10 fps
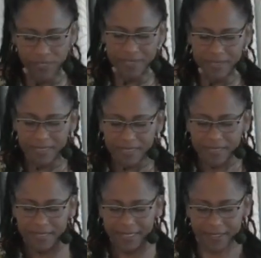is a
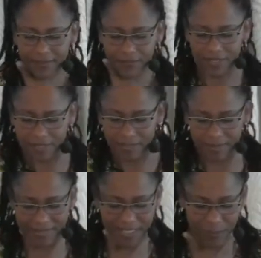gift that
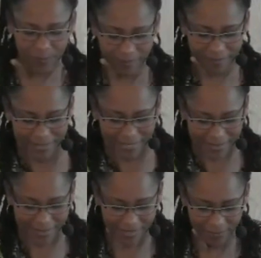Spirit has
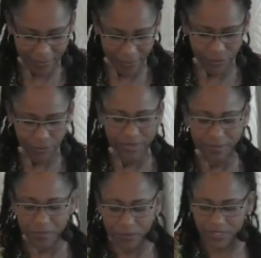given to
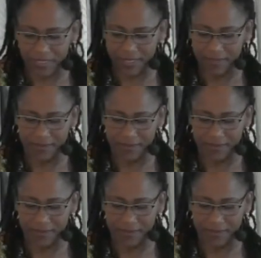communicate,